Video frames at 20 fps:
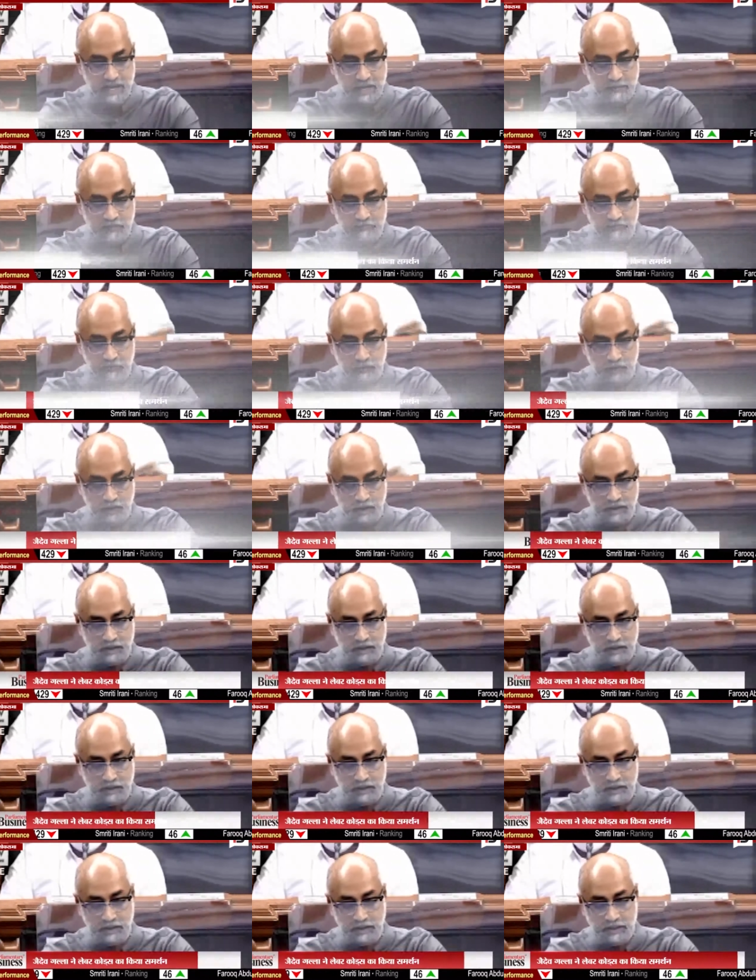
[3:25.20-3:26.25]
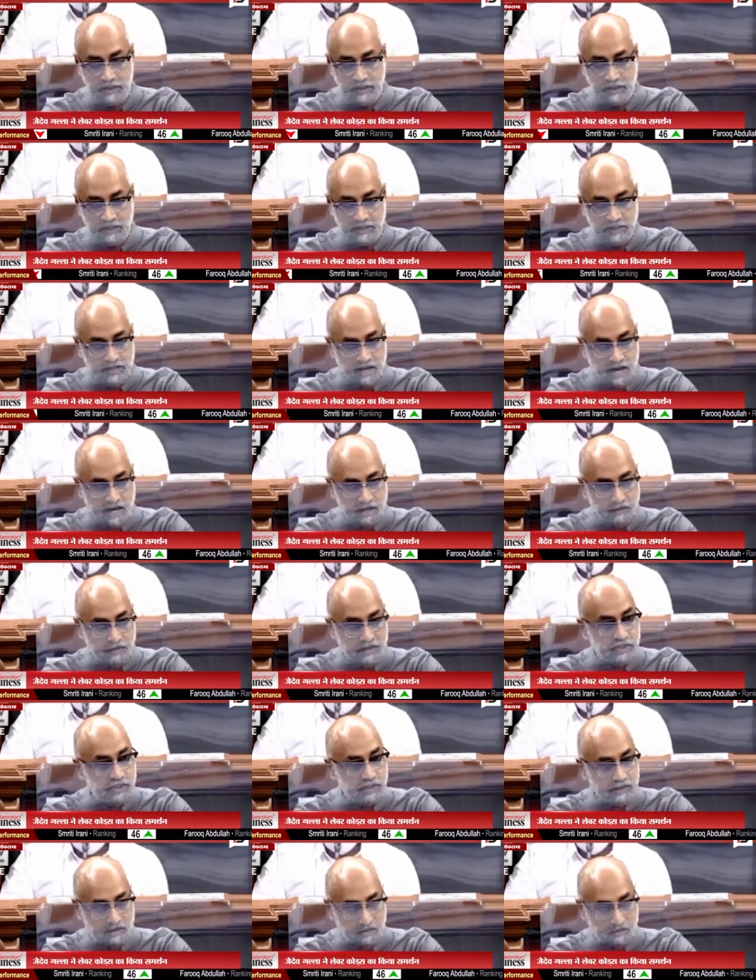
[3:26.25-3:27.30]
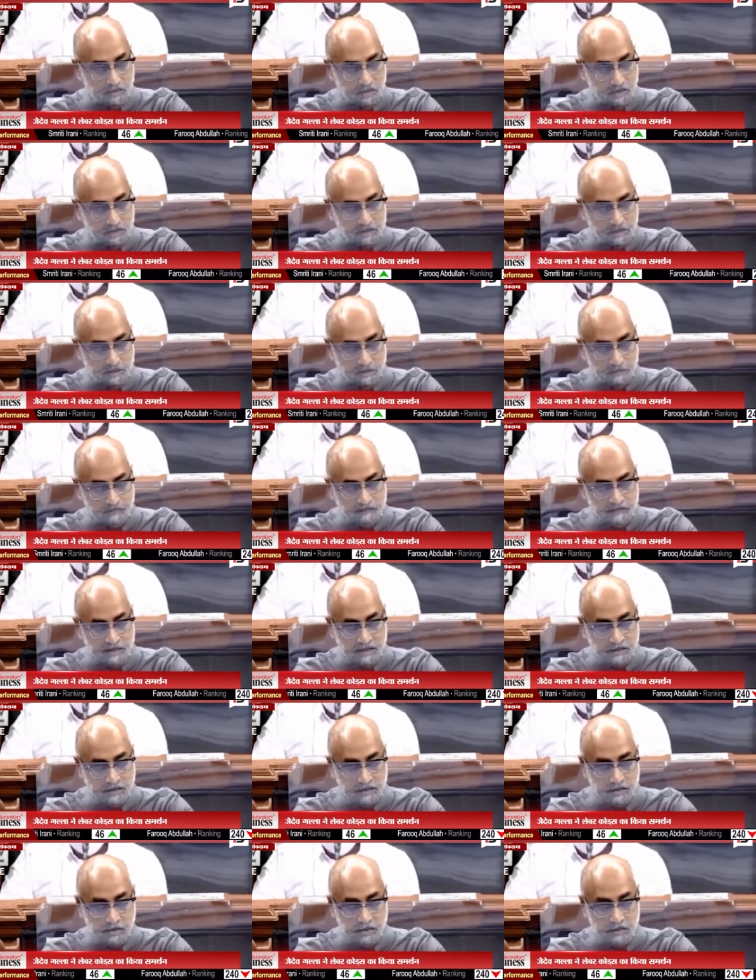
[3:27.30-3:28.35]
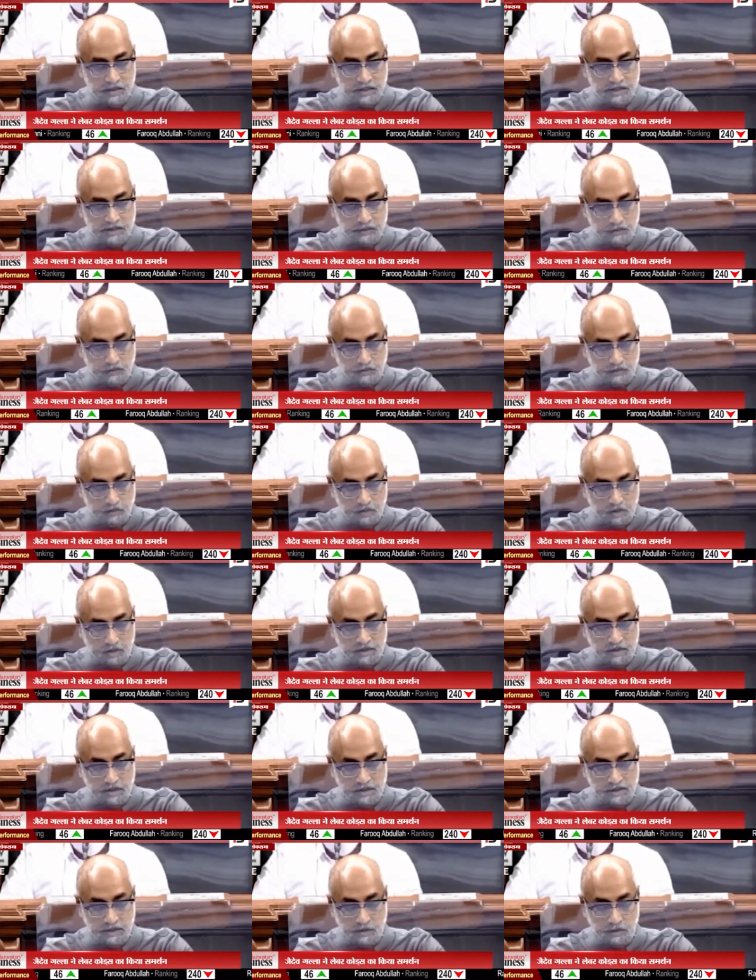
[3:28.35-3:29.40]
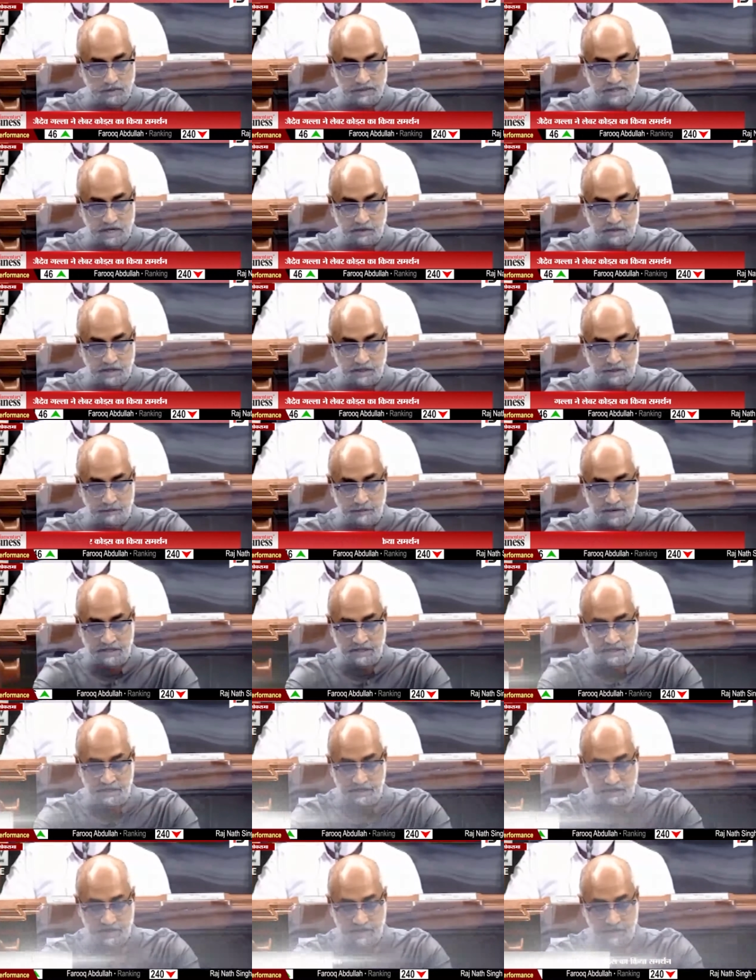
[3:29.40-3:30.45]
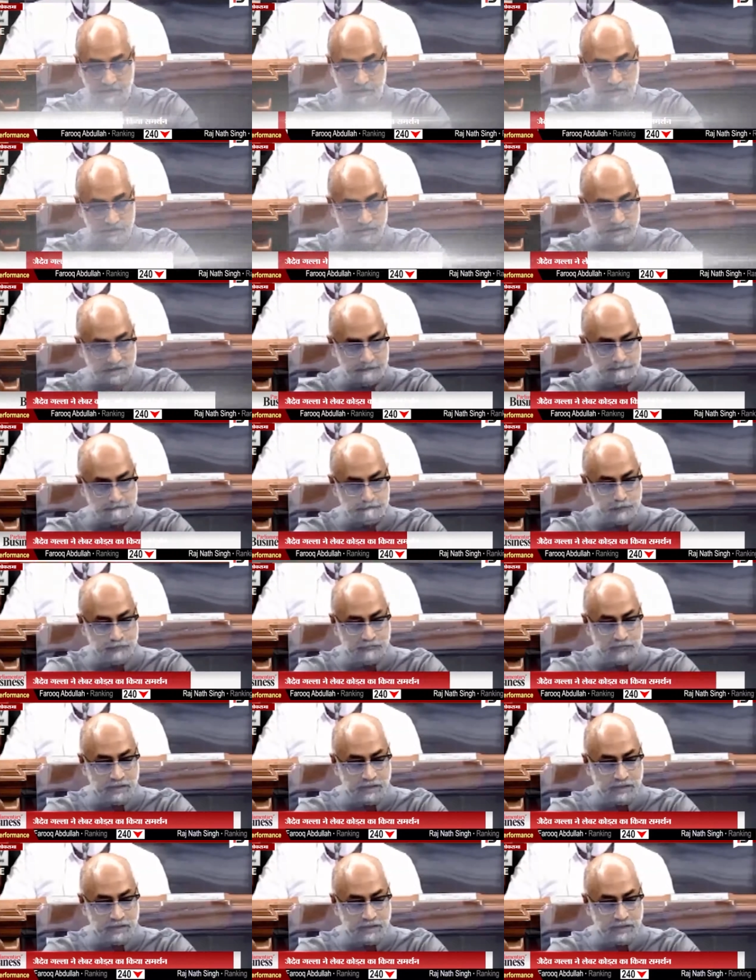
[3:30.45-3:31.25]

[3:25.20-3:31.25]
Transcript: the name of a worker is not reaching the worker due to which workers lose out on the money entitled to them.